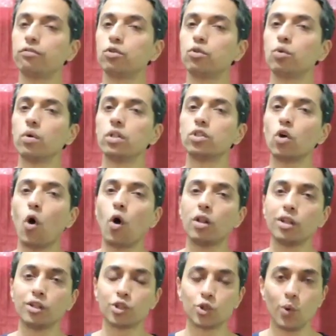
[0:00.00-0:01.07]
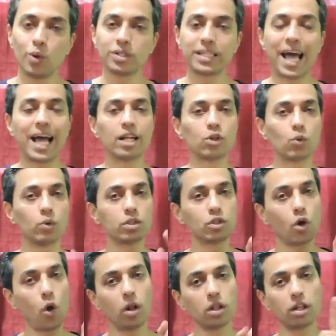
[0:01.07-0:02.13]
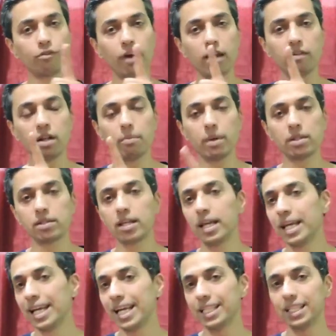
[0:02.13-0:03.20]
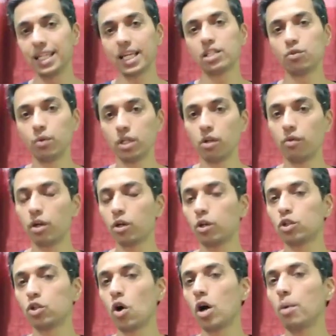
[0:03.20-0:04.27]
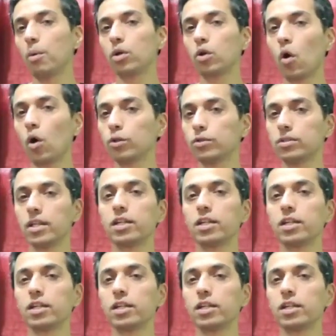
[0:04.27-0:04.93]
of towards all the souls and towards all the five elements. In the next video, we're going to talk about all